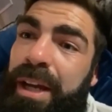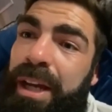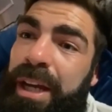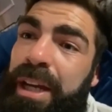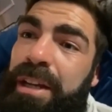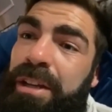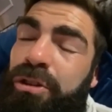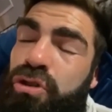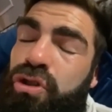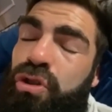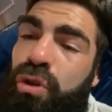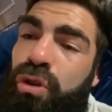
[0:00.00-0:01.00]
he
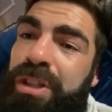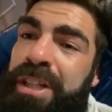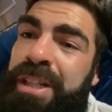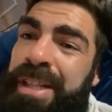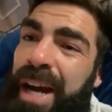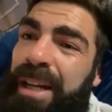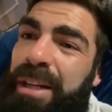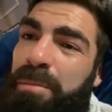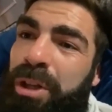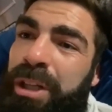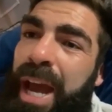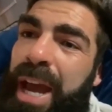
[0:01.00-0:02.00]
just done exactly
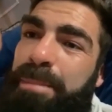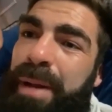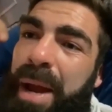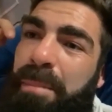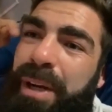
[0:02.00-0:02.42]
my game plan,